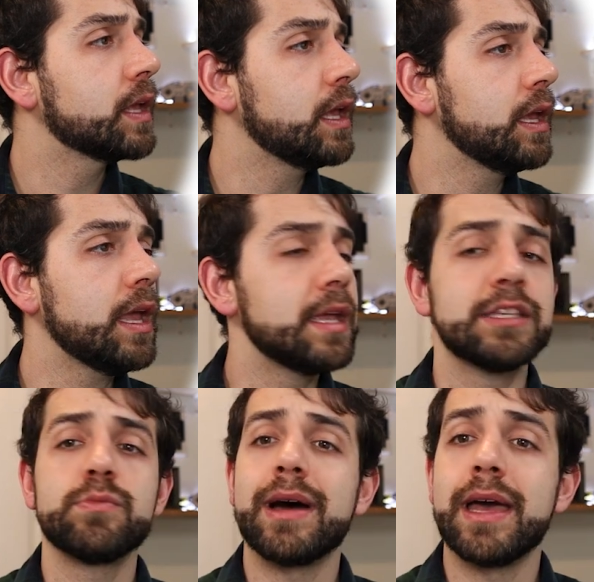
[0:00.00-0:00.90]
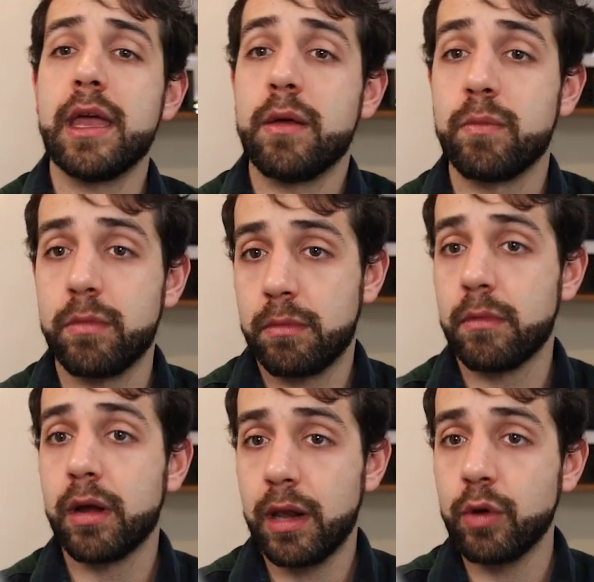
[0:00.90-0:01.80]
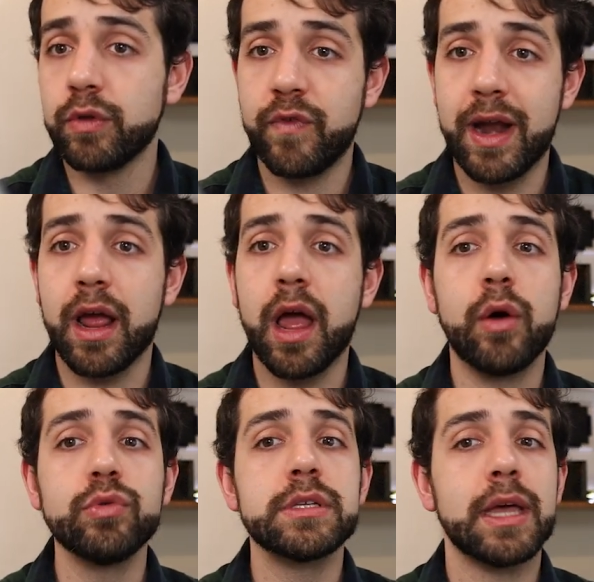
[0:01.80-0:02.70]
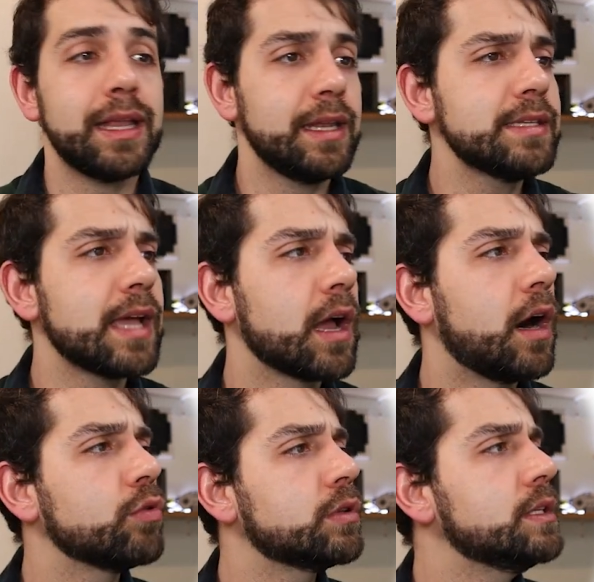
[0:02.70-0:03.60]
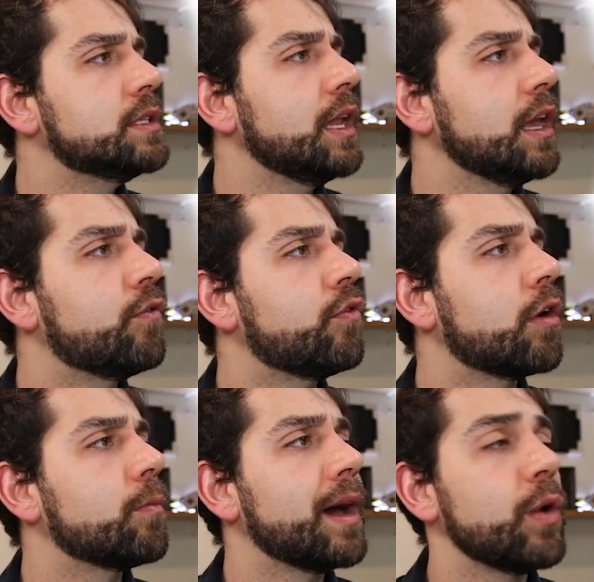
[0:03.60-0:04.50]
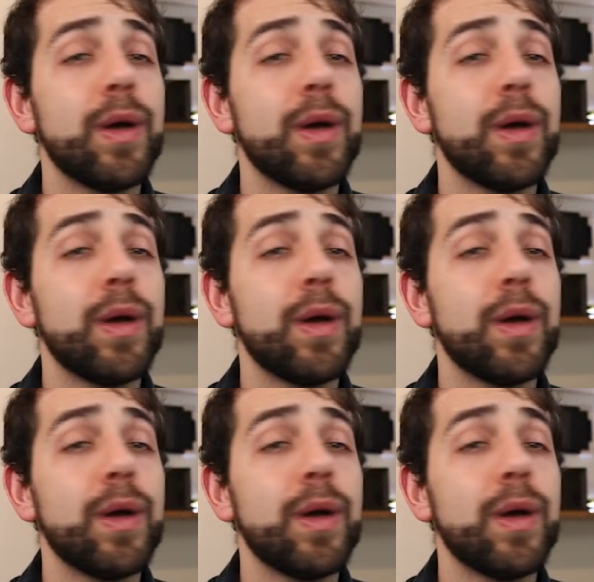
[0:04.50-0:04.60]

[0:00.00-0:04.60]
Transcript: here it's my Cloudflare account, and this account is linked for my